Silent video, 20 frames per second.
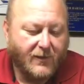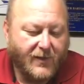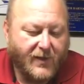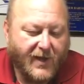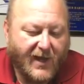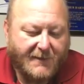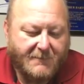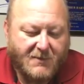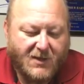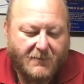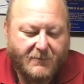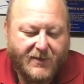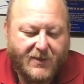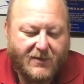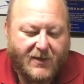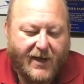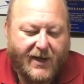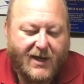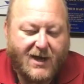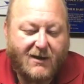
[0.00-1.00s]
The
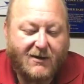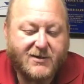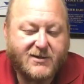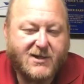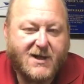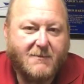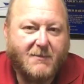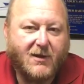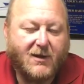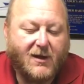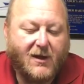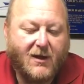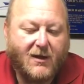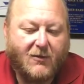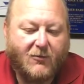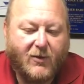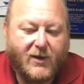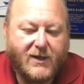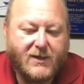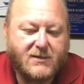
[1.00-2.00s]
9mm AR has come a
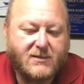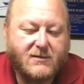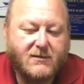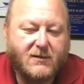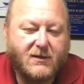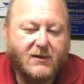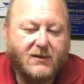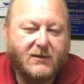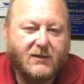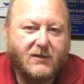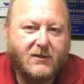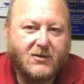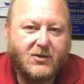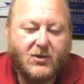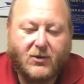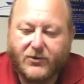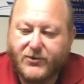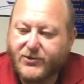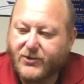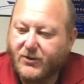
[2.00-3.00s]
long ways.
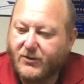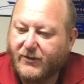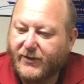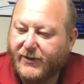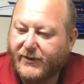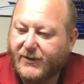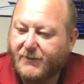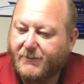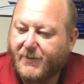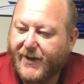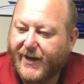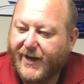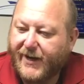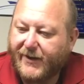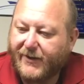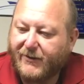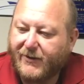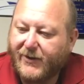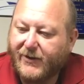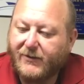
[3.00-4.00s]
Colt certainly did
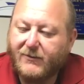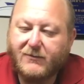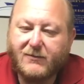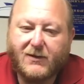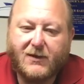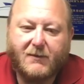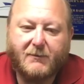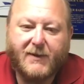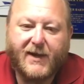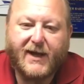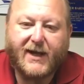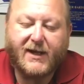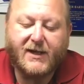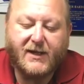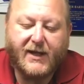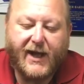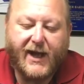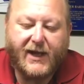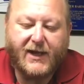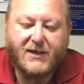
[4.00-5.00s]
pioneer it back in
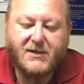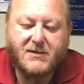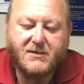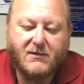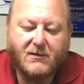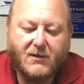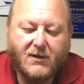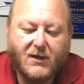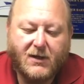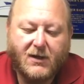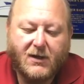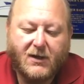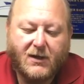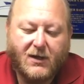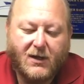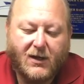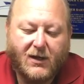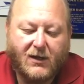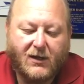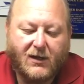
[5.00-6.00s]
the 80s.
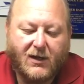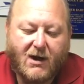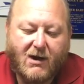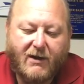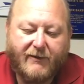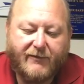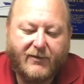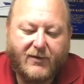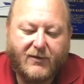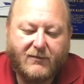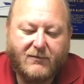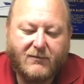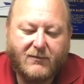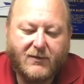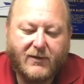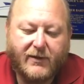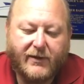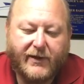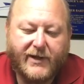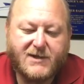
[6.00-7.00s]
However,
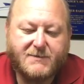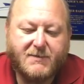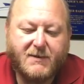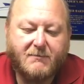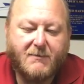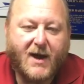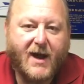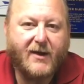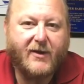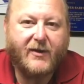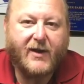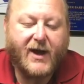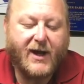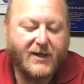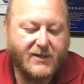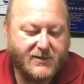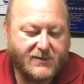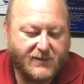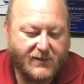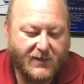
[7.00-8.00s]
it has been
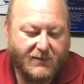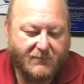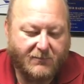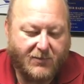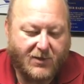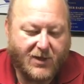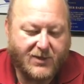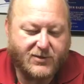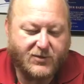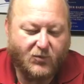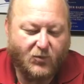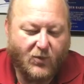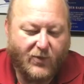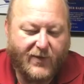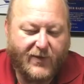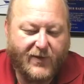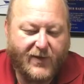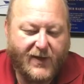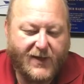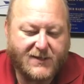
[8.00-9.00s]
modernized and brought to
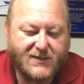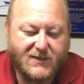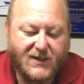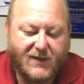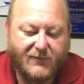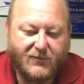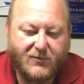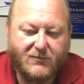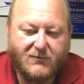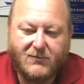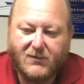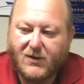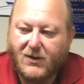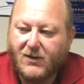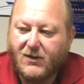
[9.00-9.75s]
really the next level.